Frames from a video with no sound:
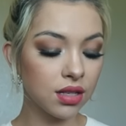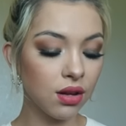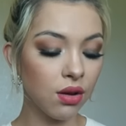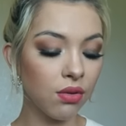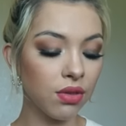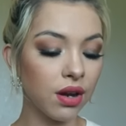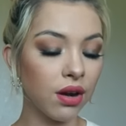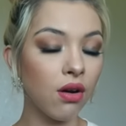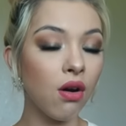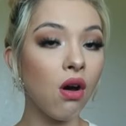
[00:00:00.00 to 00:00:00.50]

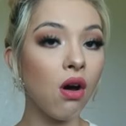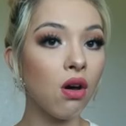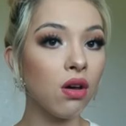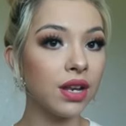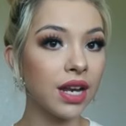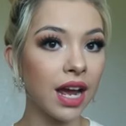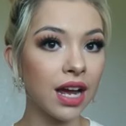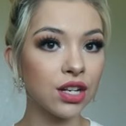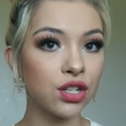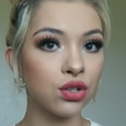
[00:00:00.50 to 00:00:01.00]
so they're
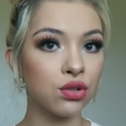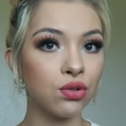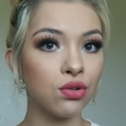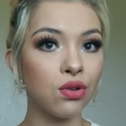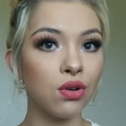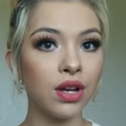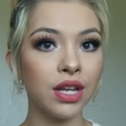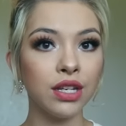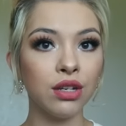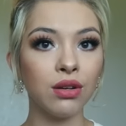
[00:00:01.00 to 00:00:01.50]
all
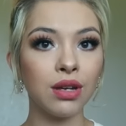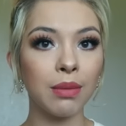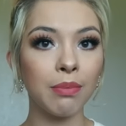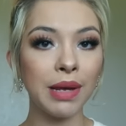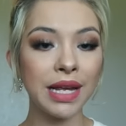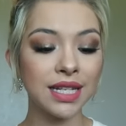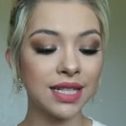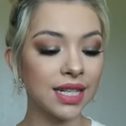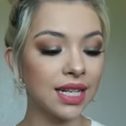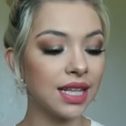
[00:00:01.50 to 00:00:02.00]
natural and you can
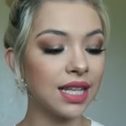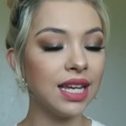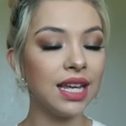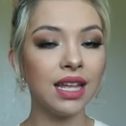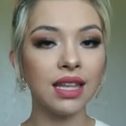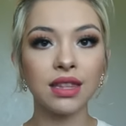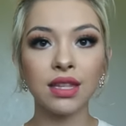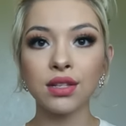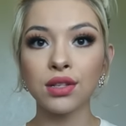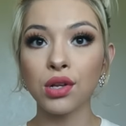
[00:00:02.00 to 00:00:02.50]
basically
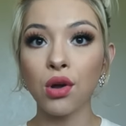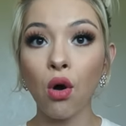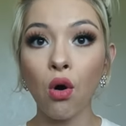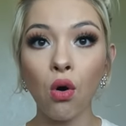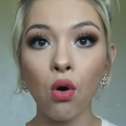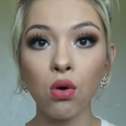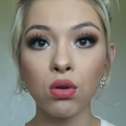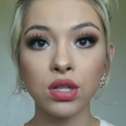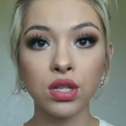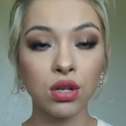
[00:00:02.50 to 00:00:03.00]
eat this
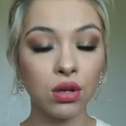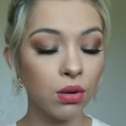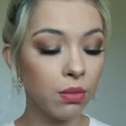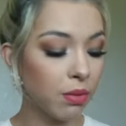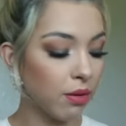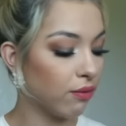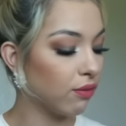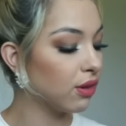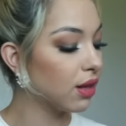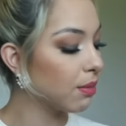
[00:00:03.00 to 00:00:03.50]
whole
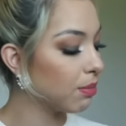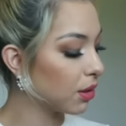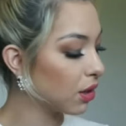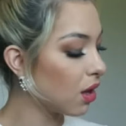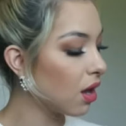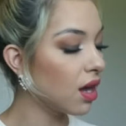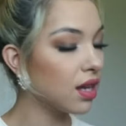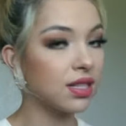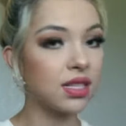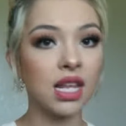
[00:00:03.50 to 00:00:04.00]
tube of lip
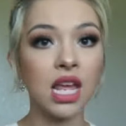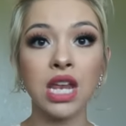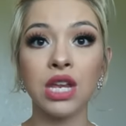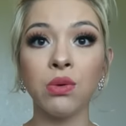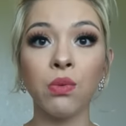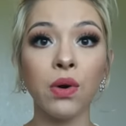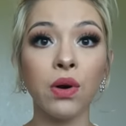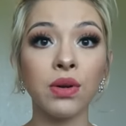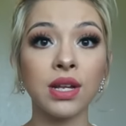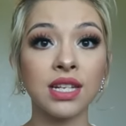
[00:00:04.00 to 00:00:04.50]
gloss and
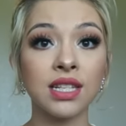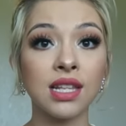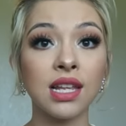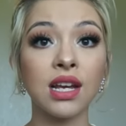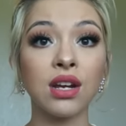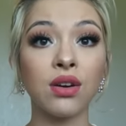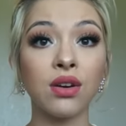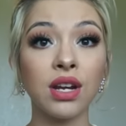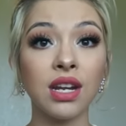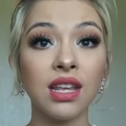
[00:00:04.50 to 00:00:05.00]
you won't get
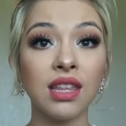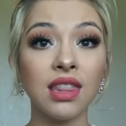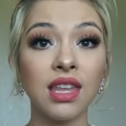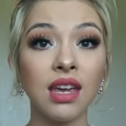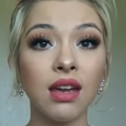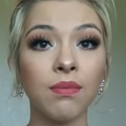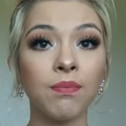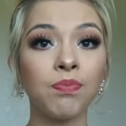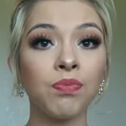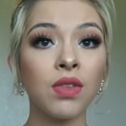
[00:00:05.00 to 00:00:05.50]
sick or
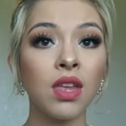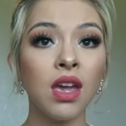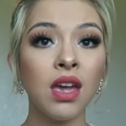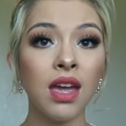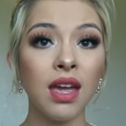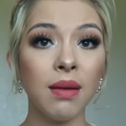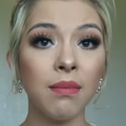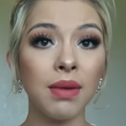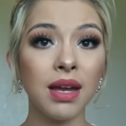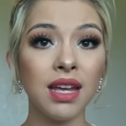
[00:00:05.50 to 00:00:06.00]
anything.
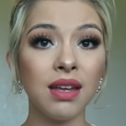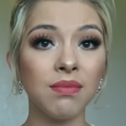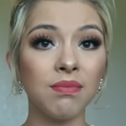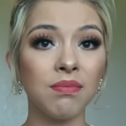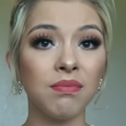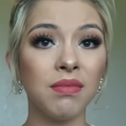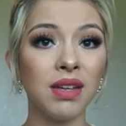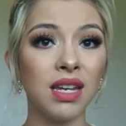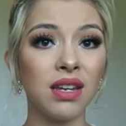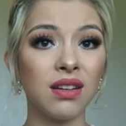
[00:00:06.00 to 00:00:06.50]
It
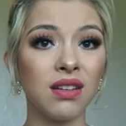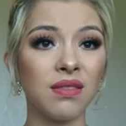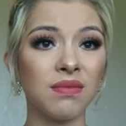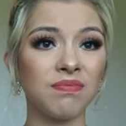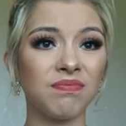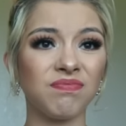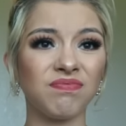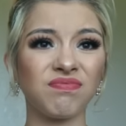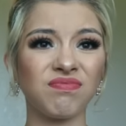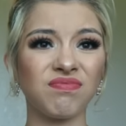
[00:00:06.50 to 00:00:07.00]
might make your...